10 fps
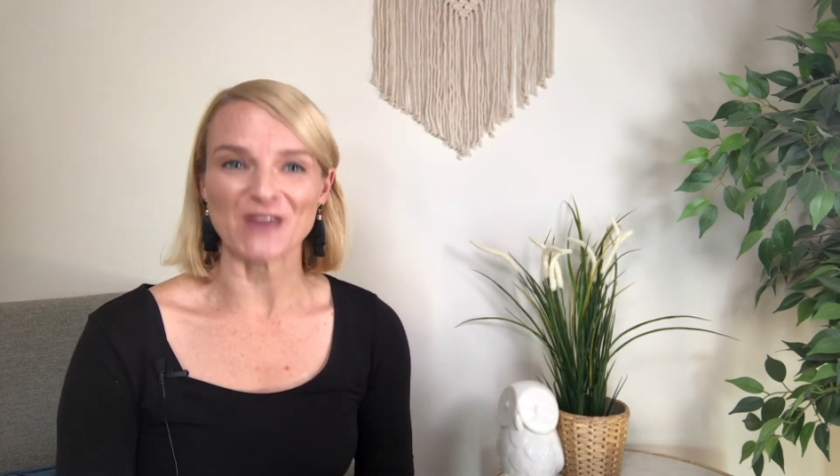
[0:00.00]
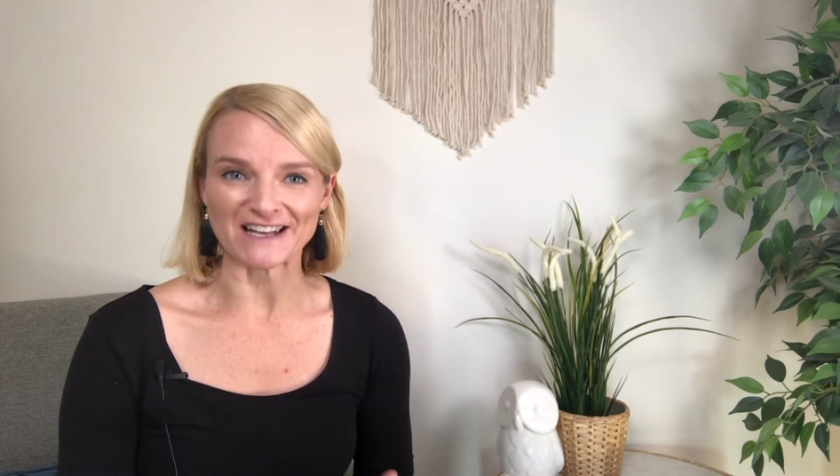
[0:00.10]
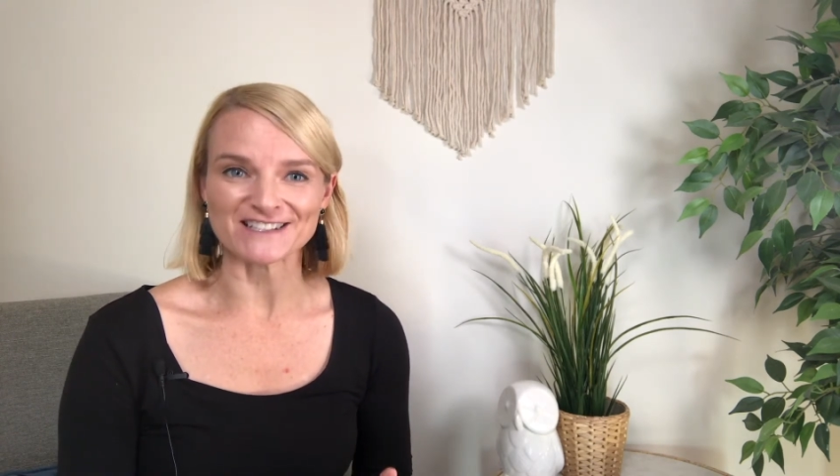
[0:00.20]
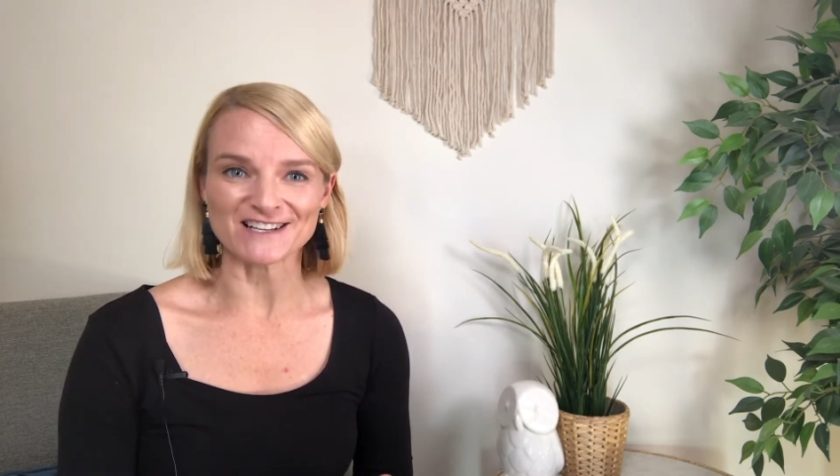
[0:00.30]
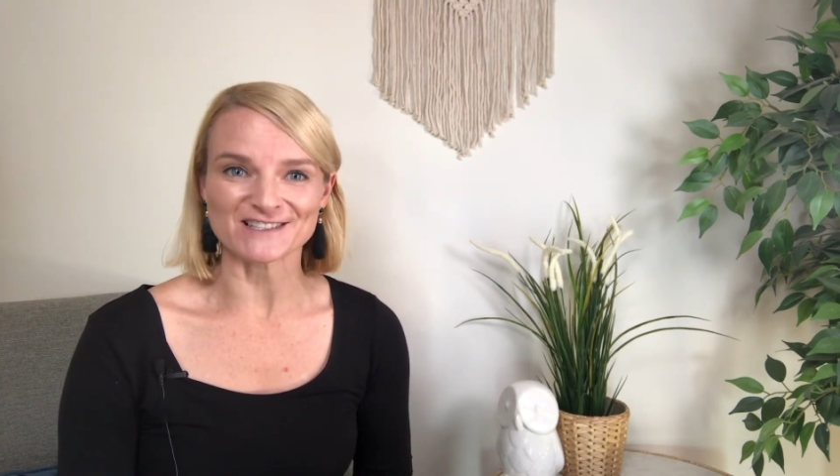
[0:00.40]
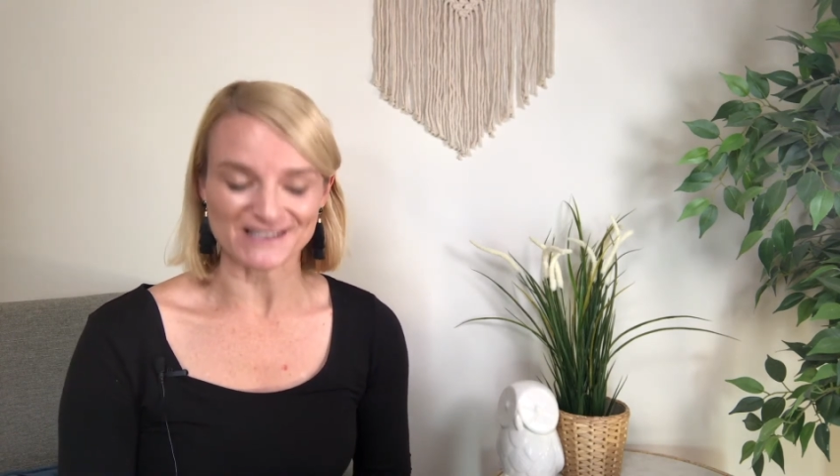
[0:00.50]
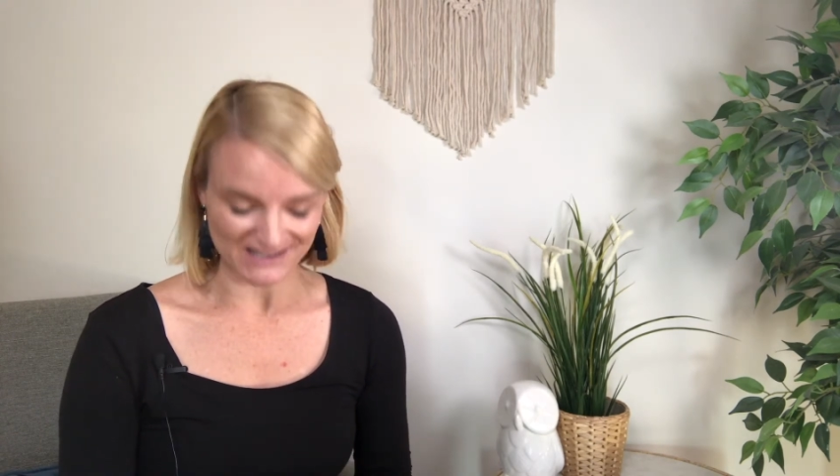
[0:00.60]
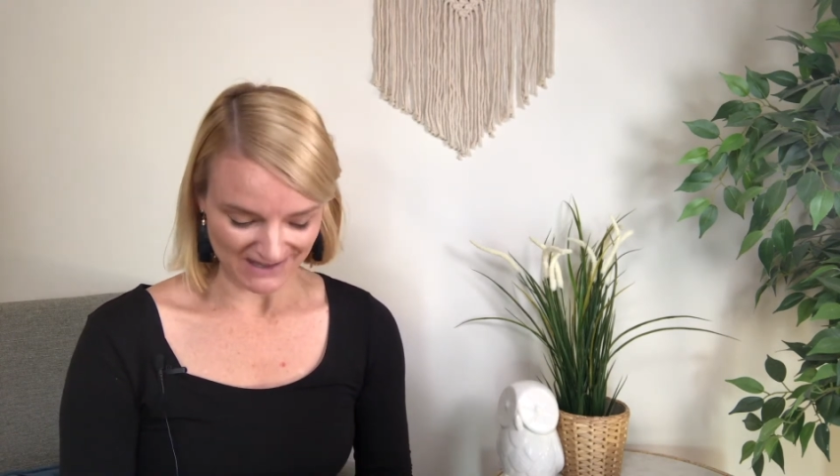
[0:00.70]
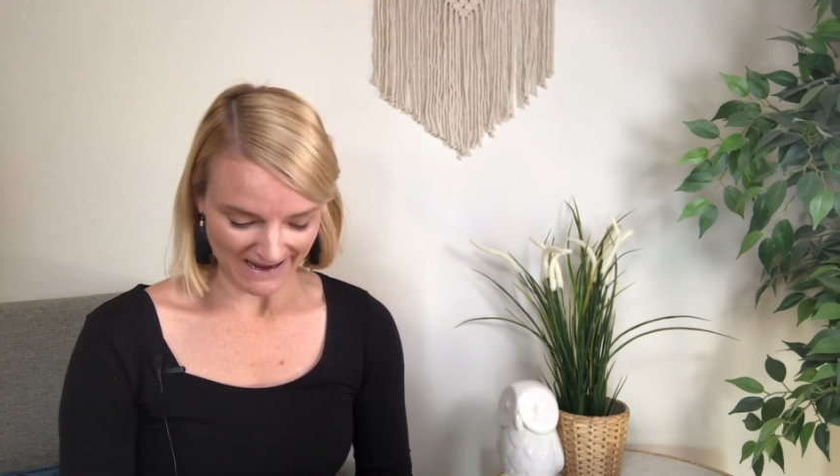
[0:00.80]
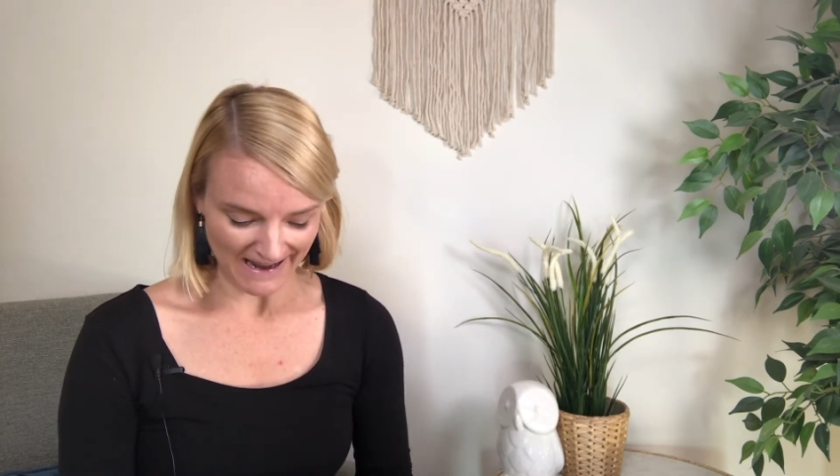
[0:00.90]
That does
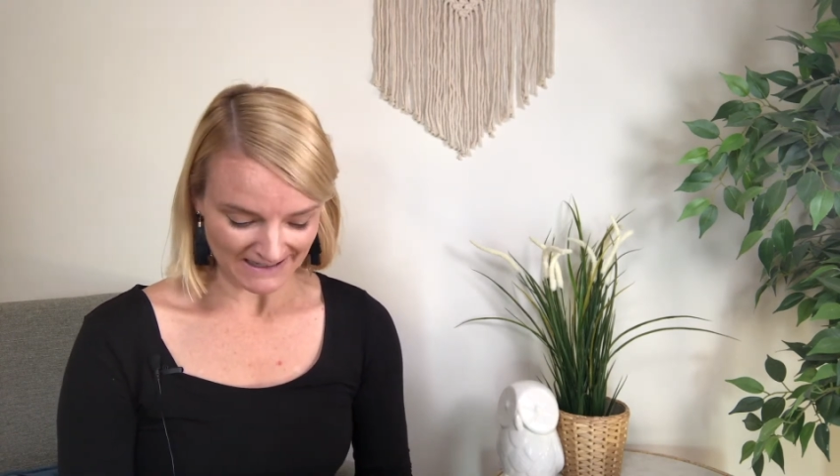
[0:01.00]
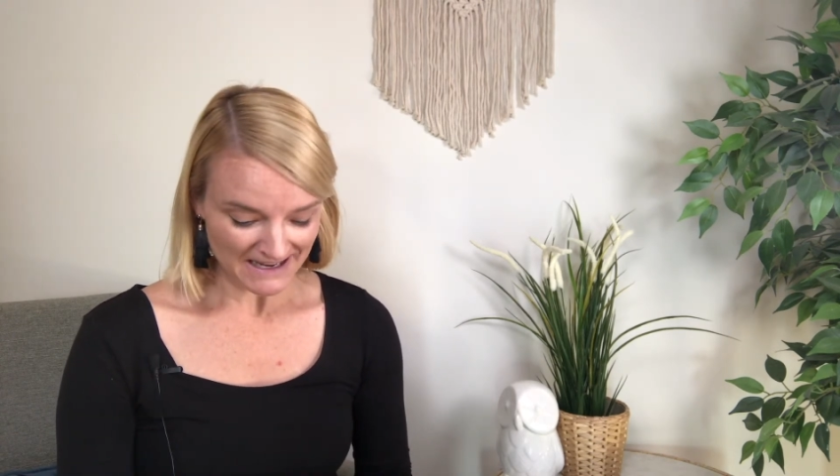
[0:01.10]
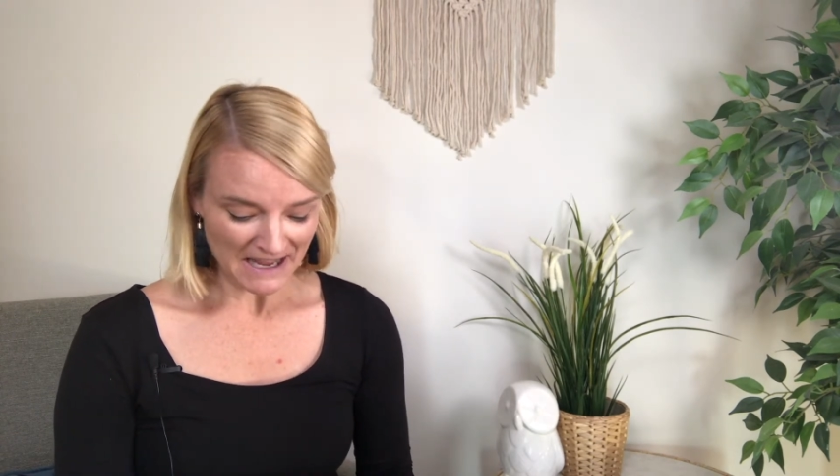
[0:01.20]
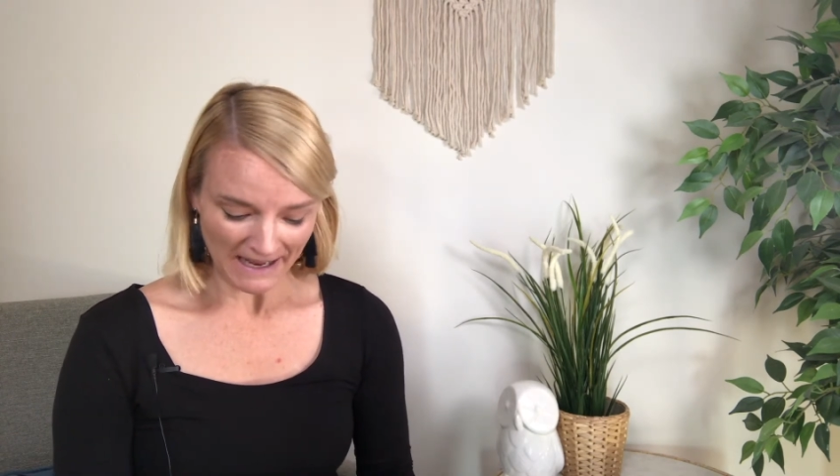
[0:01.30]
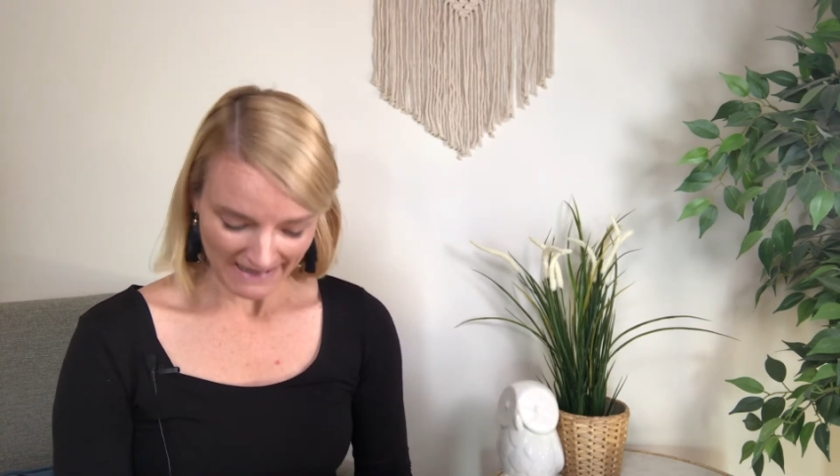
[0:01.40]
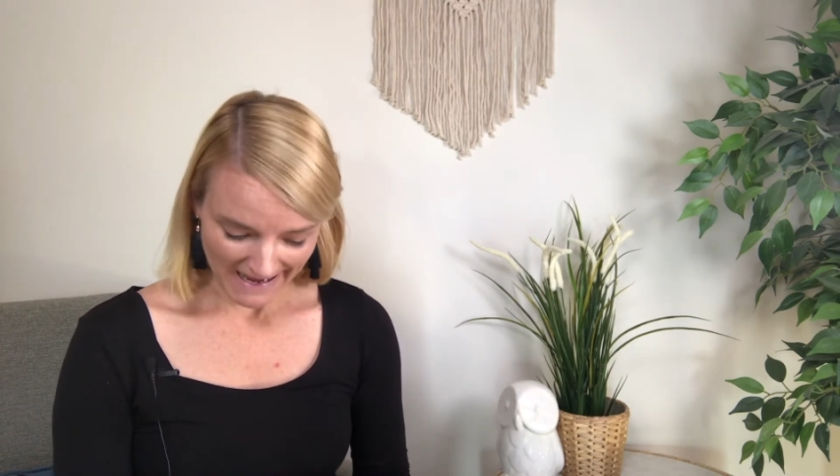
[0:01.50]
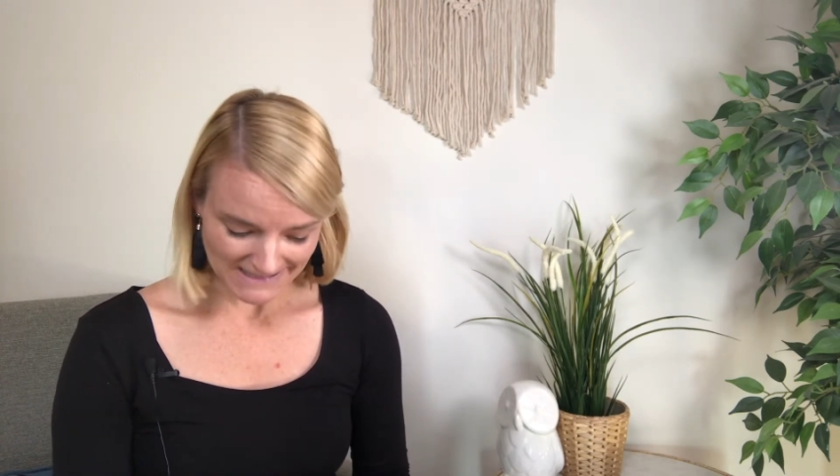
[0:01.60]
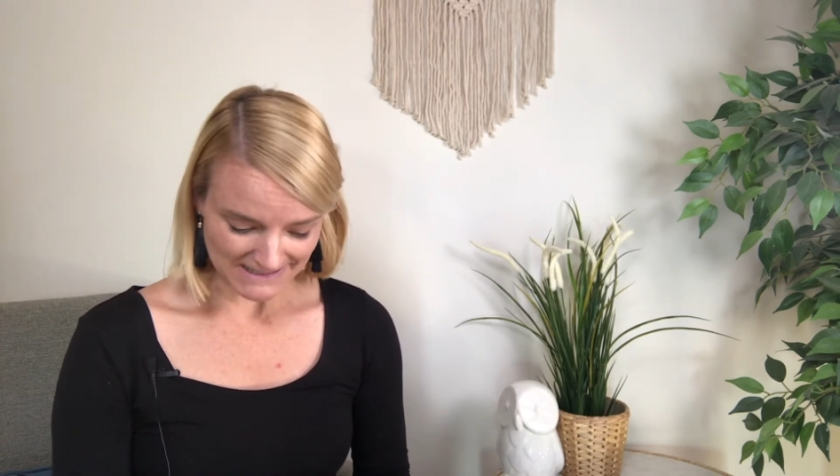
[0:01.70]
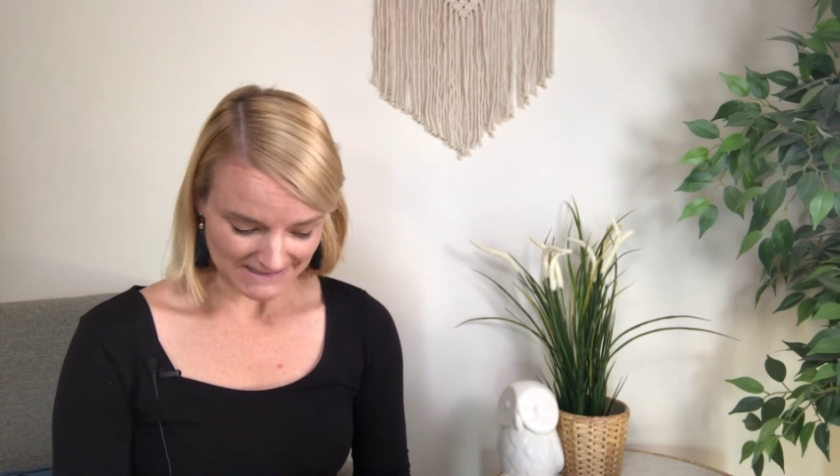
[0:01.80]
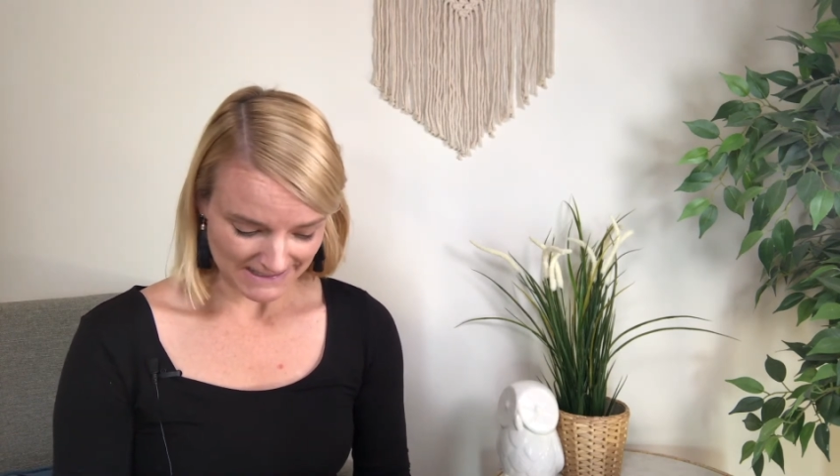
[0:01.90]
dislocate, and
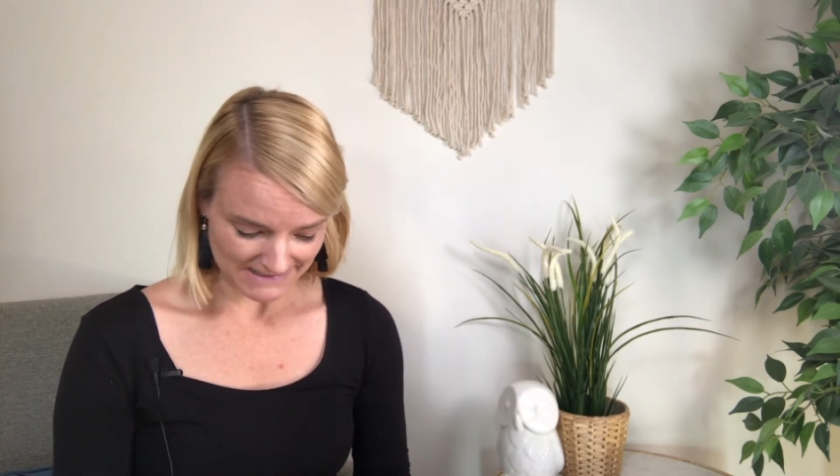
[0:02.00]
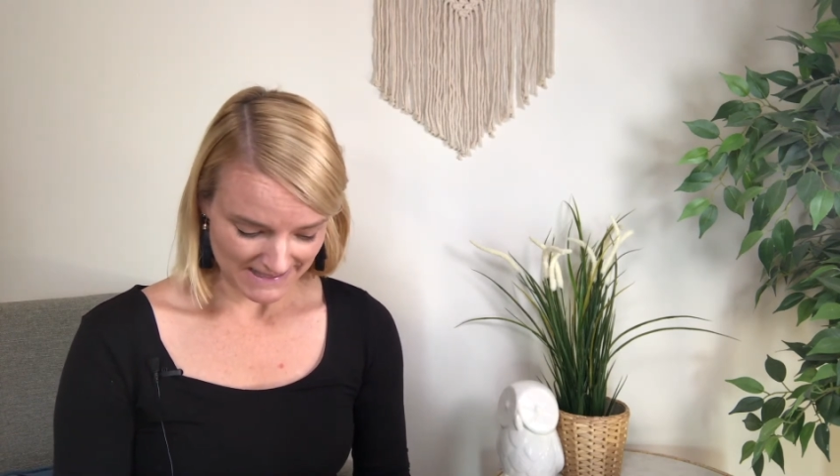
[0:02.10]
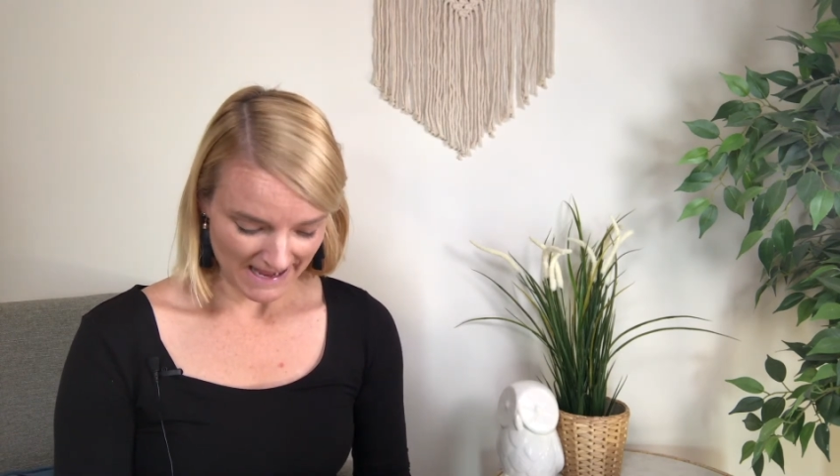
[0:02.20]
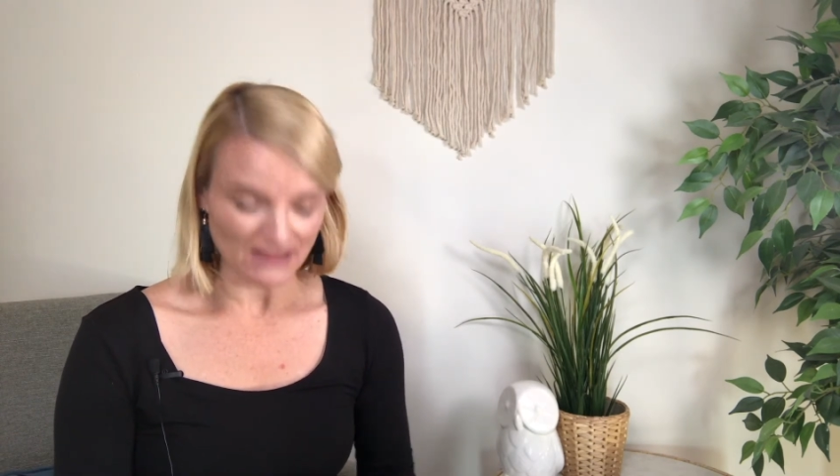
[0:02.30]
as it says there,